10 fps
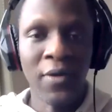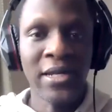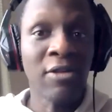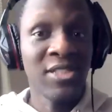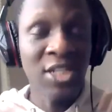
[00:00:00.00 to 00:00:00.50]

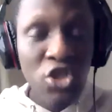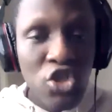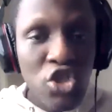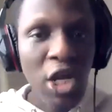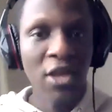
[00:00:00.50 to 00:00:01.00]
Now, this
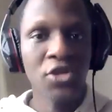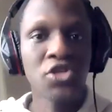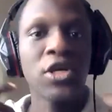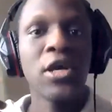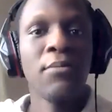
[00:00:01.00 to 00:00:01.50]

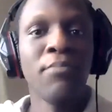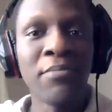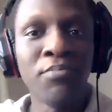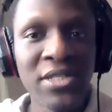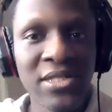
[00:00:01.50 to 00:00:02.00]
changed my
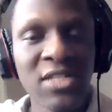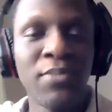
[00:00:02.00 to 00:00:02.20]
business